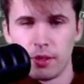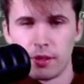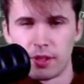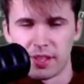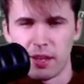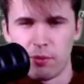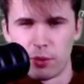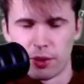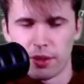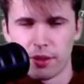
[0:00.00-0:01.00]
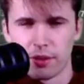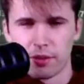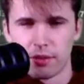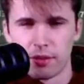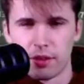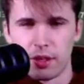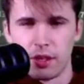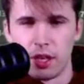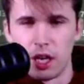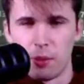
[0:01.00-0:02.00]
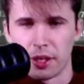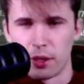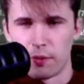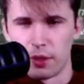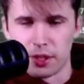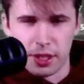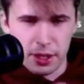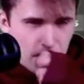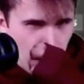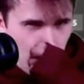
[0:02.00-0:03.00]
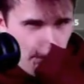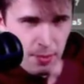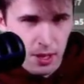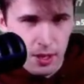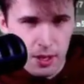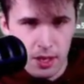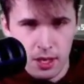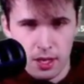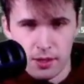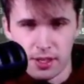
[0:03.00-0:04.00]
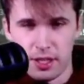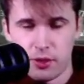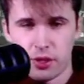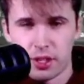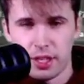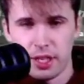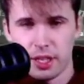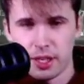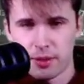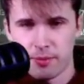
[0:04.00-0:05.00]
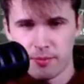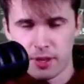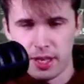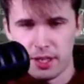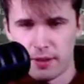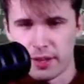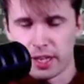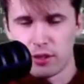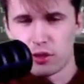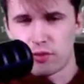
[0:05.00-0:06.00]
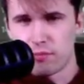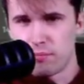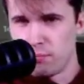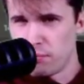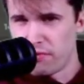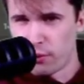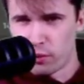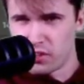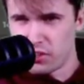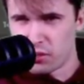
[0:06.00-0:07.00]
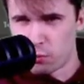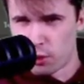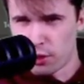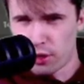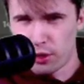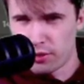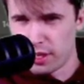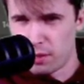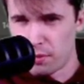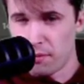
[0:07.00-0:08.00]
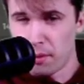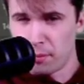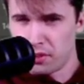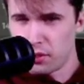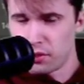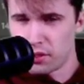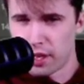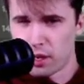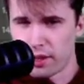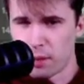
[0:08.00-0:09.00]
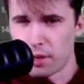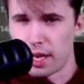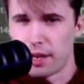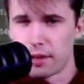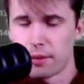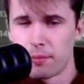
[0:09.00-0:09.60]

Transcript: Does that work? I'm going to go for this idea. It's an interesting idea. If I can force it to work, then maybe my position's not all that bad.